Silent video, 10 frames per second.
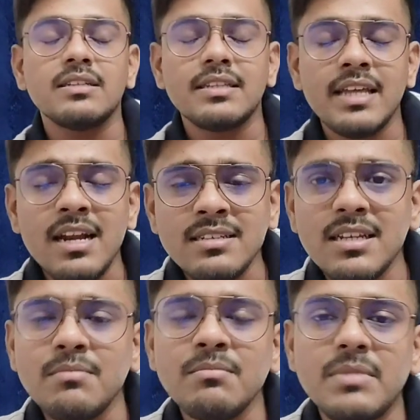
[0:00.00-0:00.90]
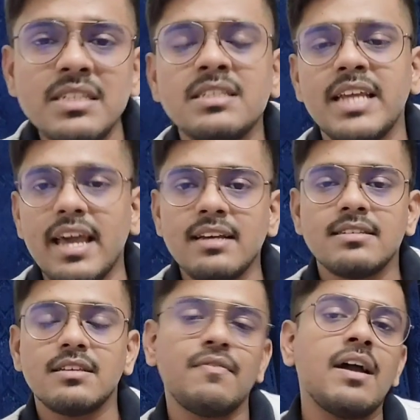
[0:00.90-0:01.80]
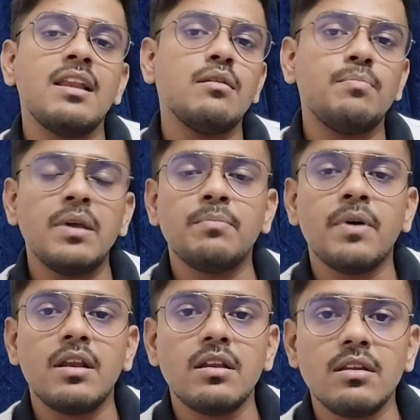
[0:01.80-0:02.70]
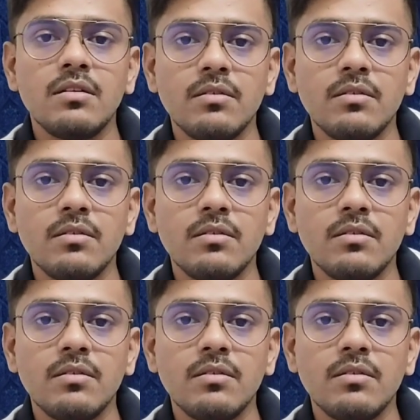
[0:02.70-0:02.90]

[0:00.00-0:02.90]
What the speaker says: There are some mistakes while people